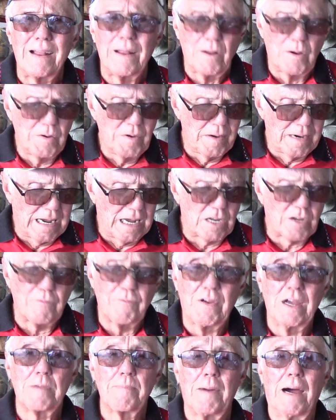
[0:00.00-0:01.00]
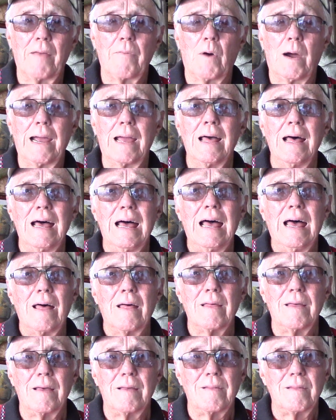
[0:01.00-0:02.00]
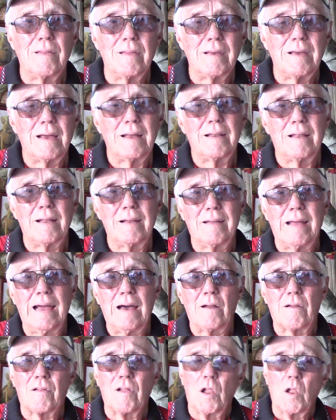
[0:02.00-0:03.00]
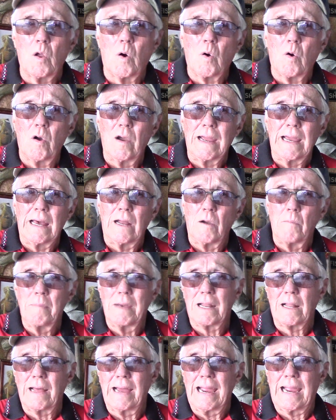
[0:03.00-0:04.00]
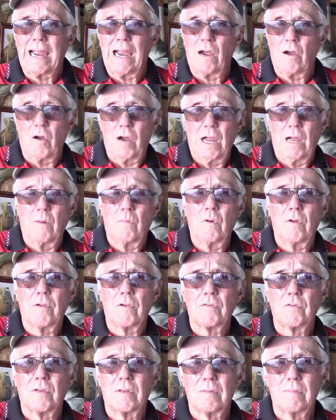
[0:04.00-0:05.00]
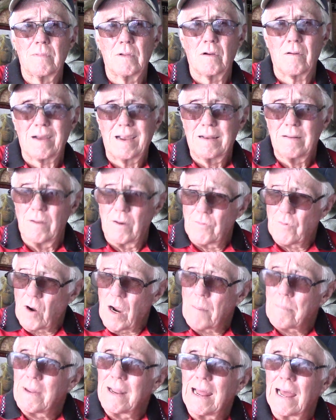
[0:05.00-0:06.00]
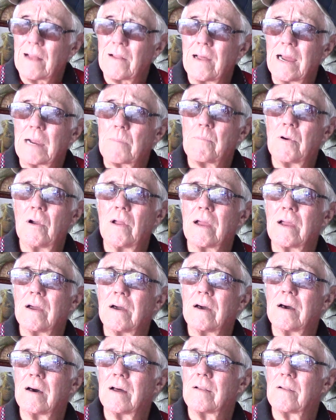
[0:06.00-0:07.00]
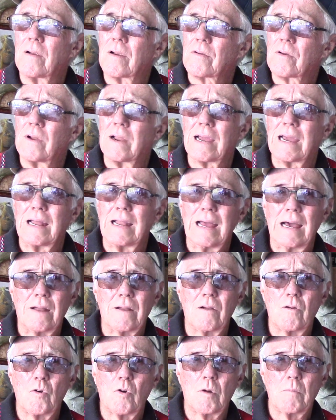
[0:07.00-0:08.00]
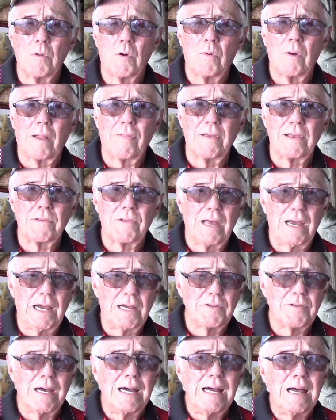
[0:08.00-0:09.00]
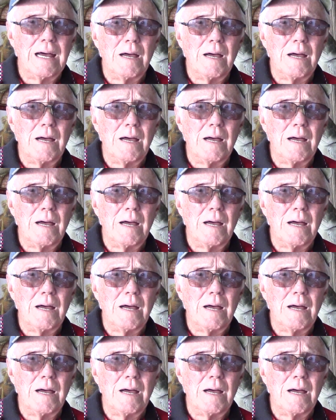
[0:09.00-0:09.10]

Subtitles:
I know you can catch some fish. By the way, down to the lower end or mid-lake area where they're dropping that lake pretty good. They're going to get down to normal one of these days.